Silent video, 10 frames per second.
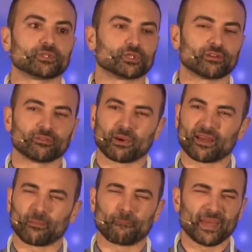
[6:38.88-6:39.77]
driven
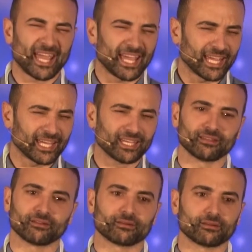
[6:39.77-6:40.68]
by the
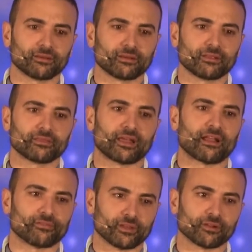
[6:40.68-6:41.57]
pain that I
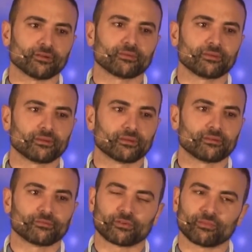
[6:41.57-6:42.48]
feel
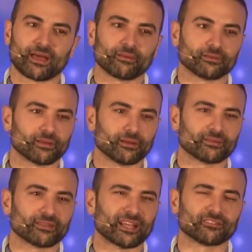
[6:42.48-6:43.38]
from that,
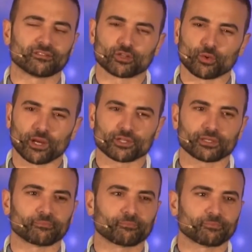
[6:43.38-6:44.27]
that
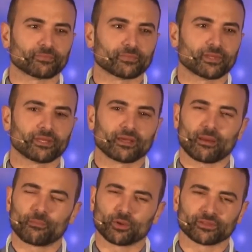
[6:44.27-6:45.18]
situation. I
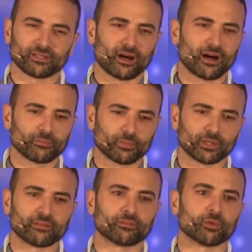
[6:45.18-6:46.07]
built an
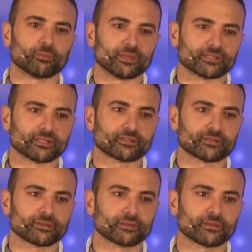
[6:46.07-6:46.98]
unbelievable business.
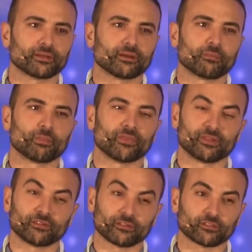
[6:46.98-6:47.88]
But
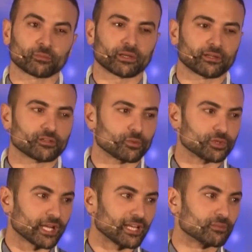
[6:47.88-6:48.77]
this experience with
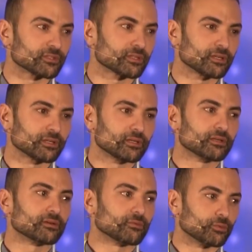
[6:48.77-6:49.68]
James
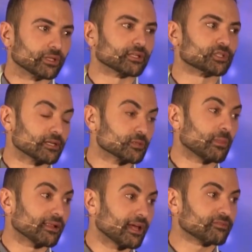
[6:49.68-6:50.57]
really changed
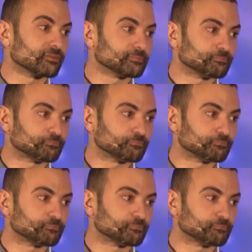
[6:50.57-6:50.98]
my life.